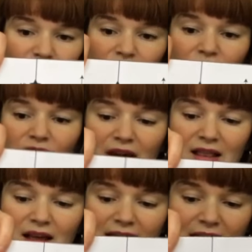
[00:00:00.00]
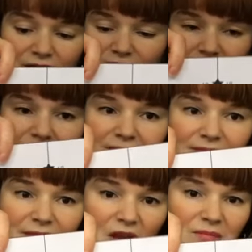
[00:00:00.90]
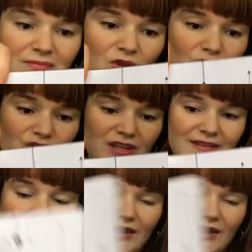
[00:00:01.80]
on, that grain line, everything, you know, notches.